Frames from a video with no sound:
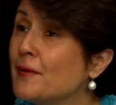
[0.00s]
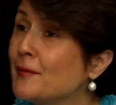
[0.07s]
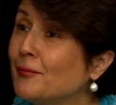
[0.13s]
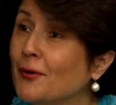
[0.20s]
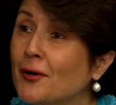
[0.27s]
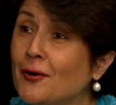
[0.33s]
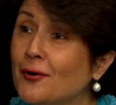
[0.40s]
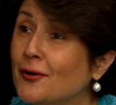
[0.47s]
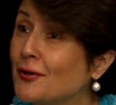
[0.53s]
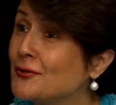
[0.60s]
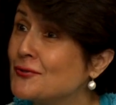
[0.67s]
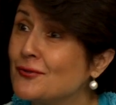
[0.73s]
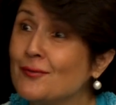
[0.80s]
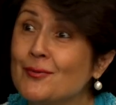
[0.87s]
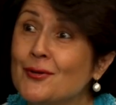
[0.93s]
people
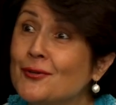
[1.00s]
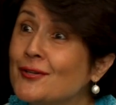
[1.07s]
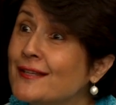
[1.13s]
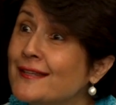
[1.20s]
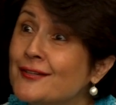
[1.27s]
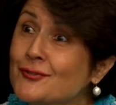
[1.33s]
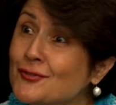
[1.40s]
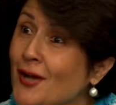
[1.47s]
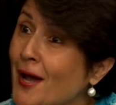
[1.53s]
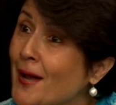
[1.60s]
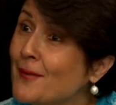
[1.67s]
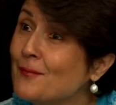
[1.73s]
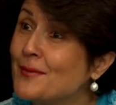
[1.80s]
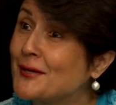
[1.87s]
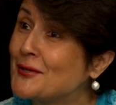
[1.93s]
contributed their
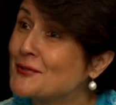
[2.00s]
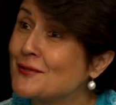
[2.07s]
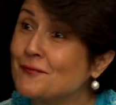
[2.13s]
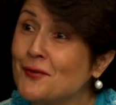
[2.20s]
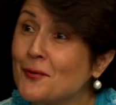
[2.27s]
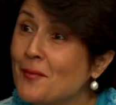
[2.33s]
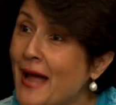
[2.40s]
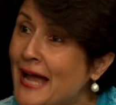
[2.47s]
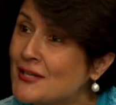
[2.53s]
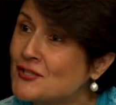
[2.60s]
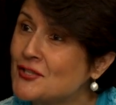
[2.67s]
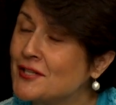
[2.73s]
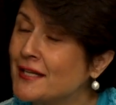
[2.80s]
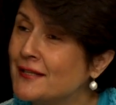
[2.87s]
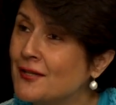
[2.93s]
time because of their
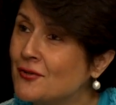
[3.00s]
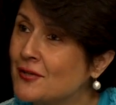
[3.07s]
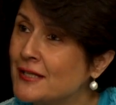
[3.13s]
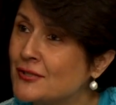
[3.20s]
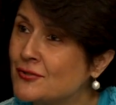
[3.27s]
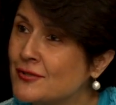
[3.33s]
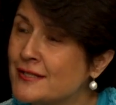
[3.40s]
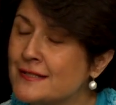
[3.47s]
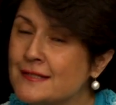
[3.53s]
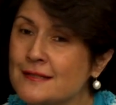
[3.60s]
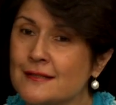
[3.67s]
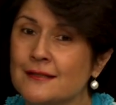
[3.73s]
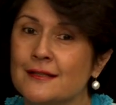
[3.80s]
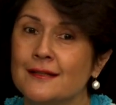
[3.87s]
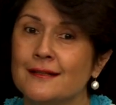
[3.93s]
passion and their interest,
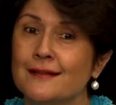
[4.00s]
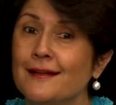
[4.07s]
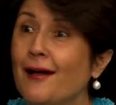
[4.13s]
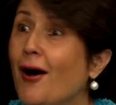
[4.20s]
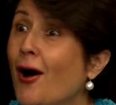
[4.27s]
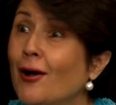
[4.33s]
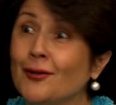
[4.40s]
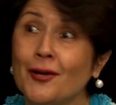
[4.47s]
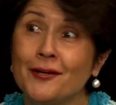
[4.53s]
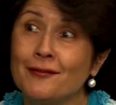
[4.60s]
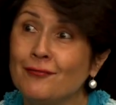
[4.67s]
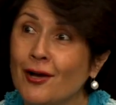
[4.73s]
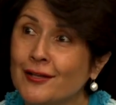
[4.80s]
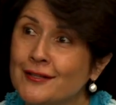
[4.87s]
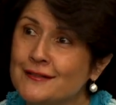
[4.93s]
all on a
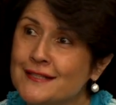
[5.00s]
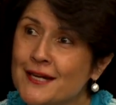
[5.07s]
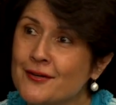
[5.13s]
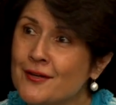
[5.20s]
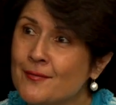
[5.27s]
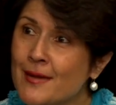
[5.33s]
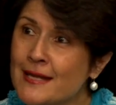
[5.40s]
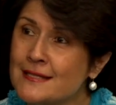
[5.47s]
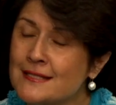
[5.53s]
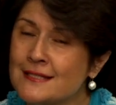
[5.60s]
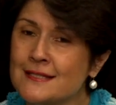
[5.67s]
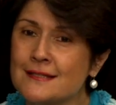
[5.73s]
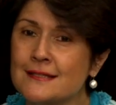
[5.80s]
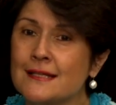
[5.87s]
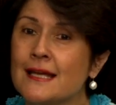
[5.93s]
voluntary
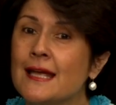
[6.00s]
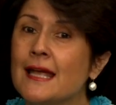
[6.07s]
basis,